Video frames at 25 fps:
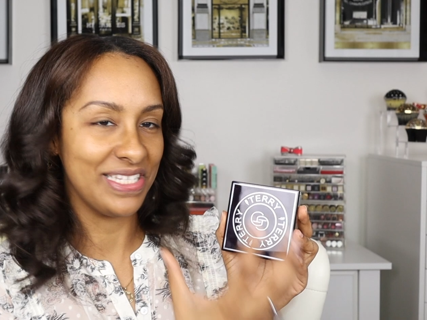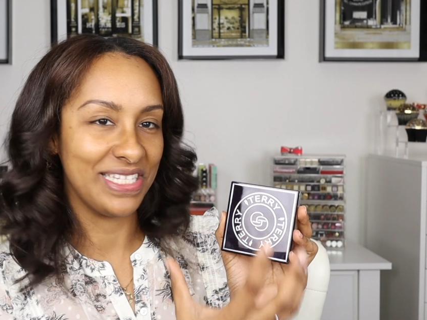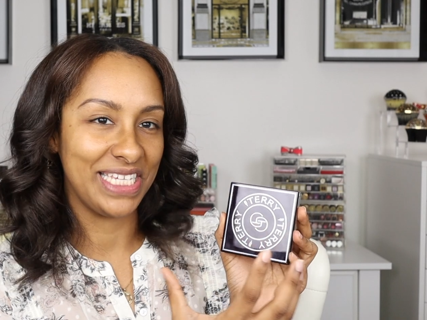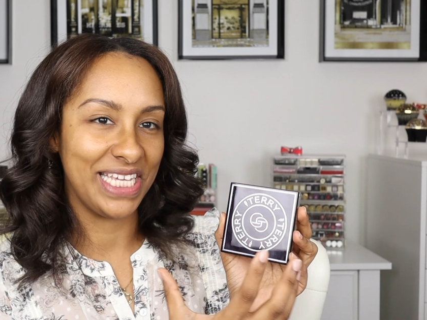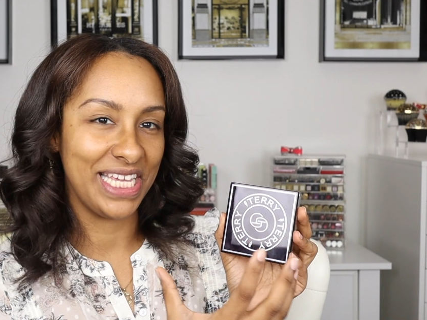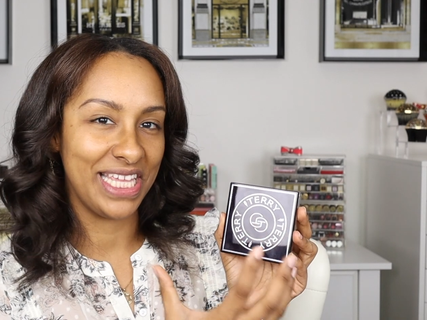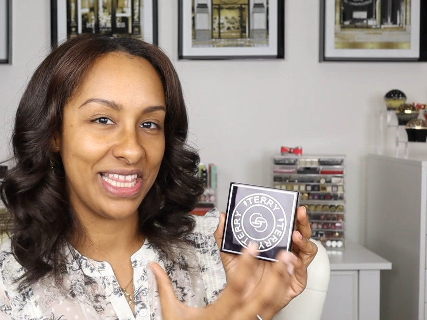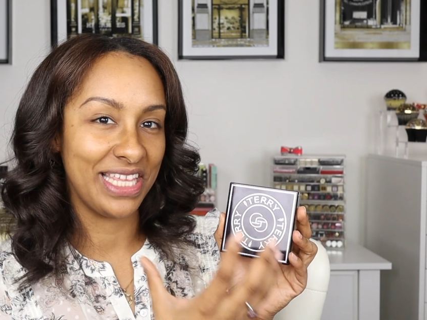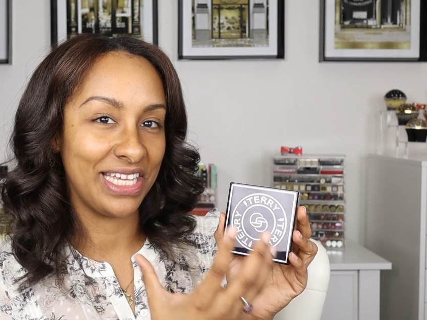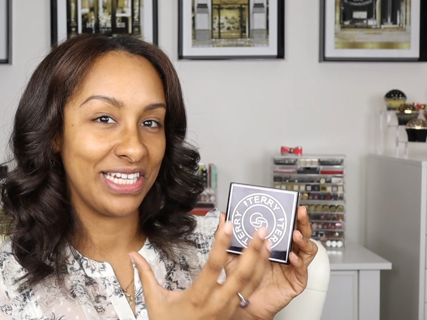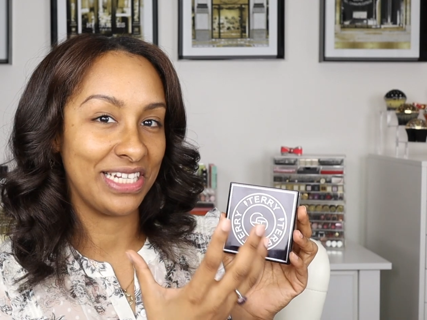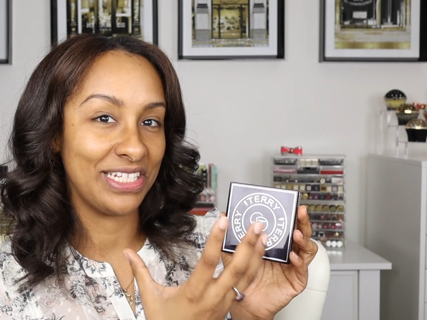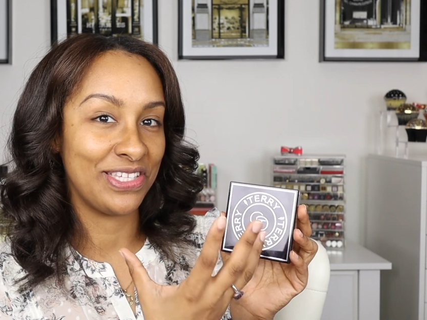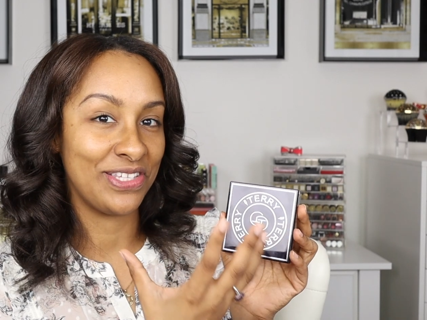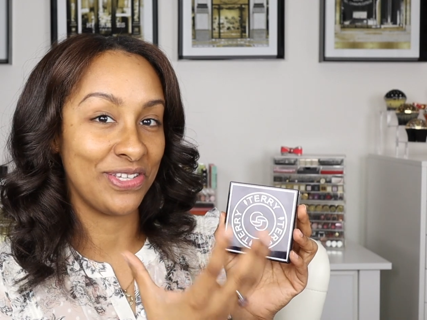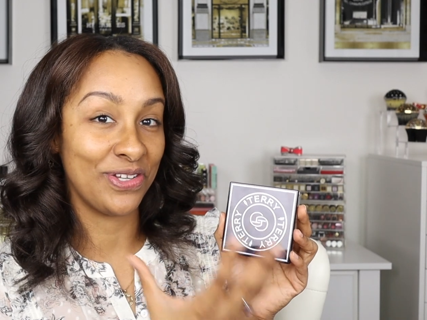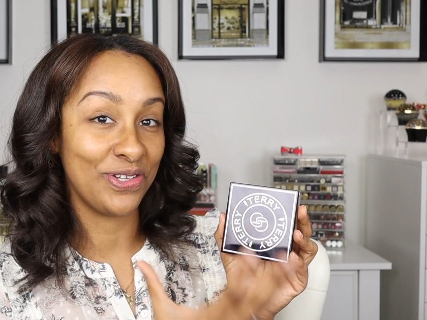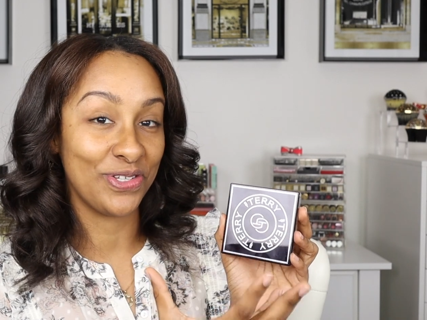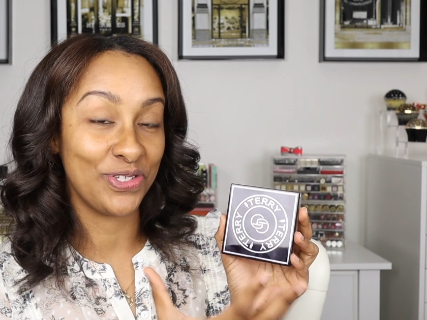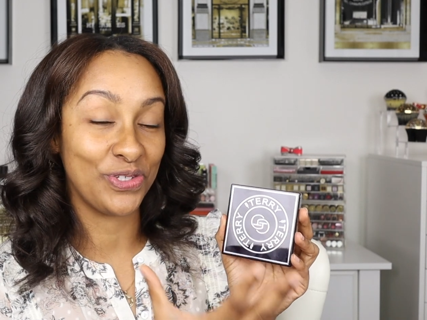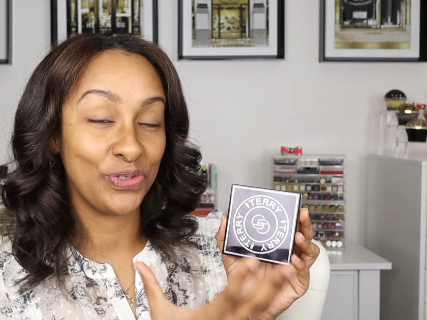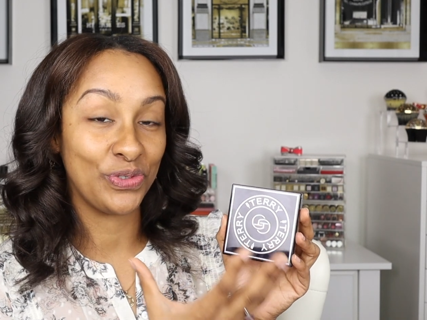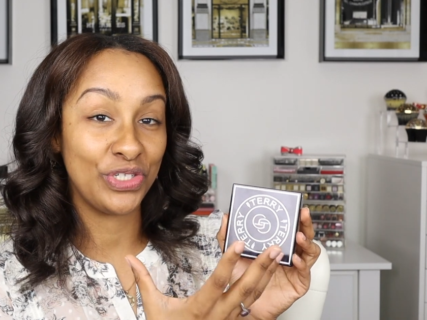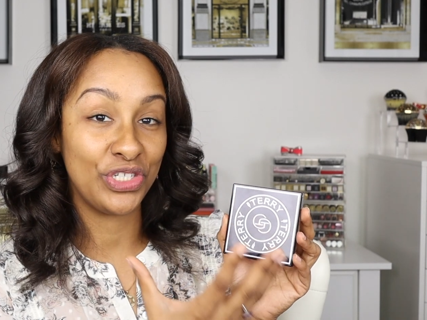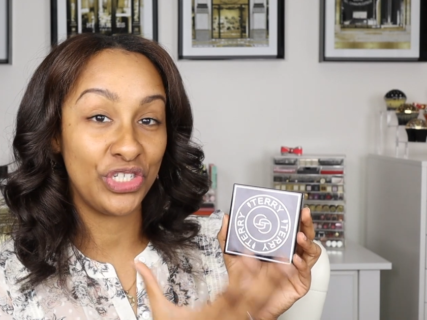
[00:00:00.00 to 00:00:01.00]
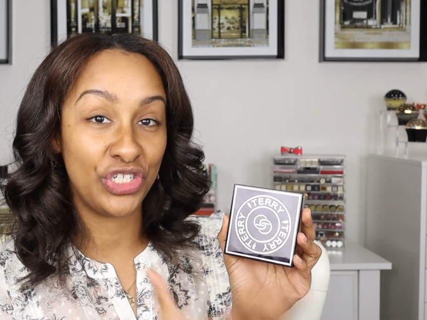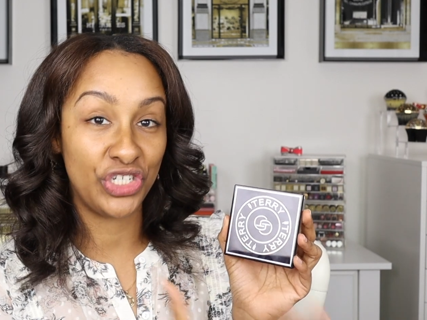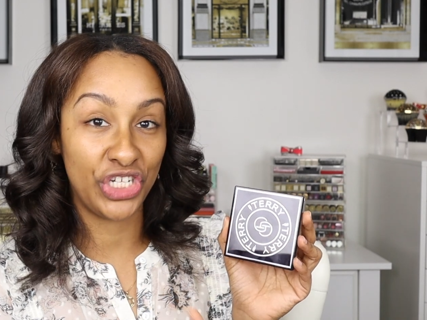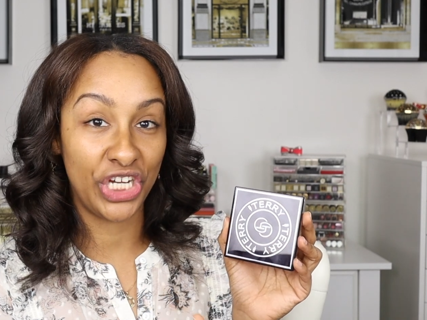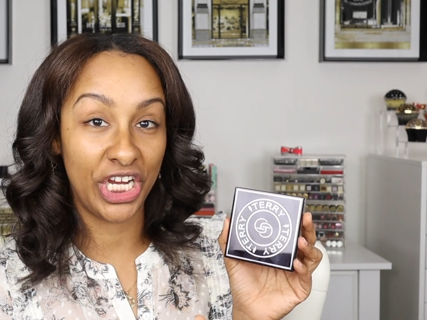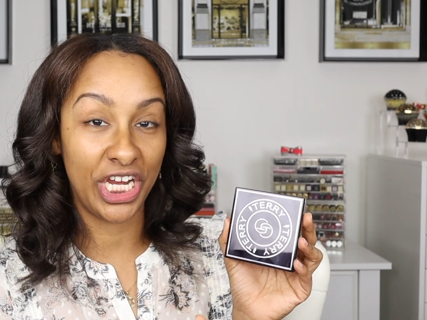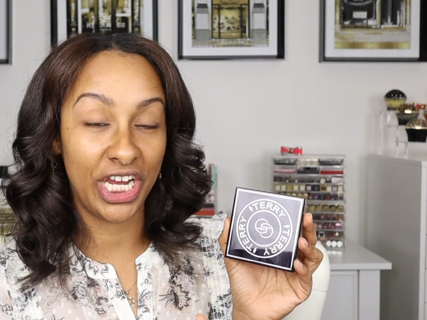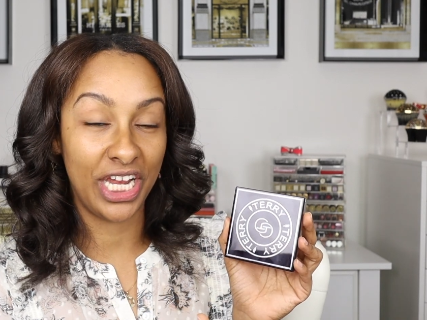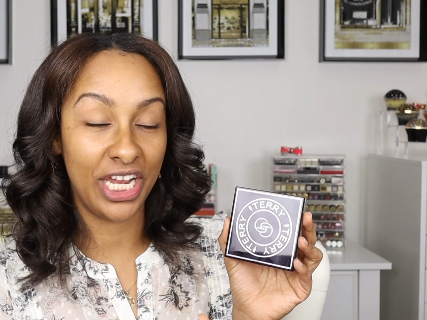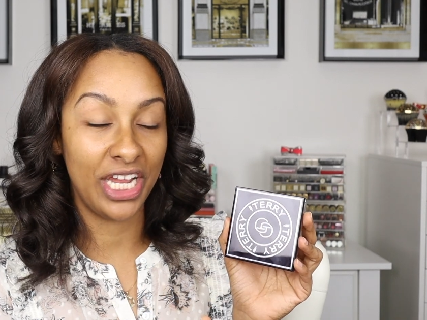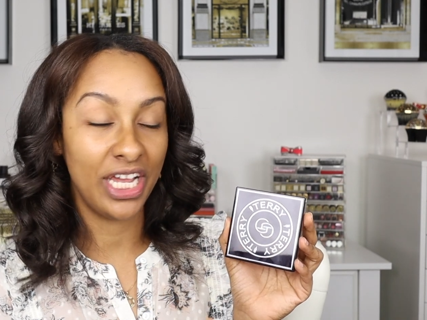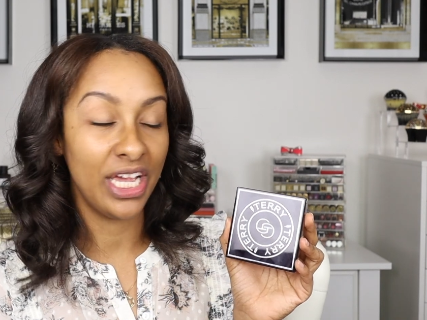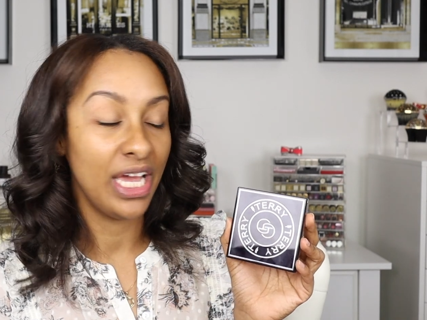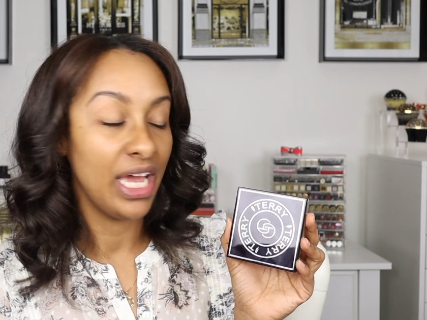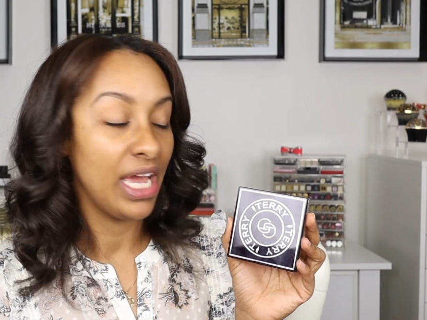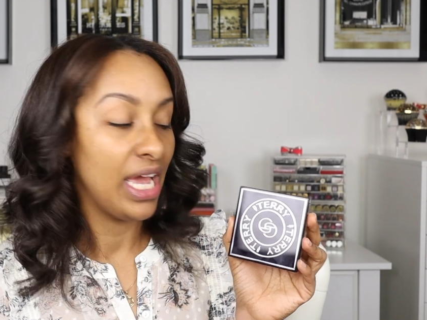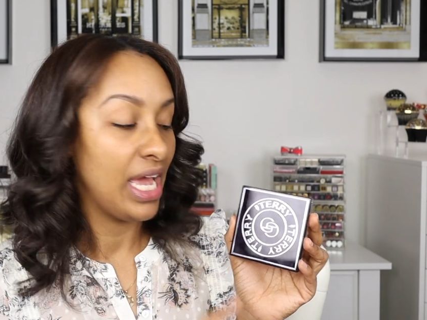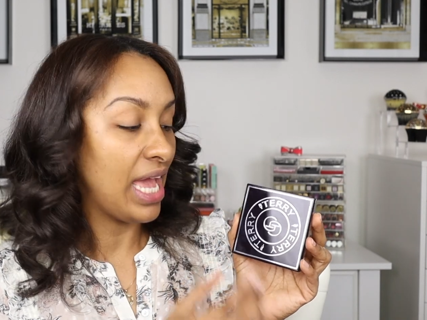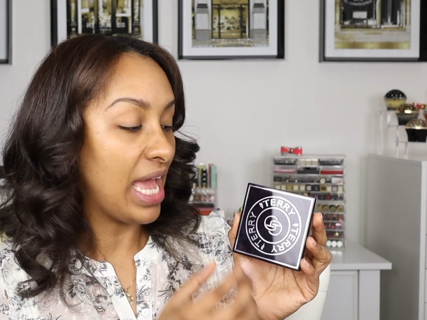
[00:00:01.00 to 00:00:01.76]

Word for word: see that it's also a G,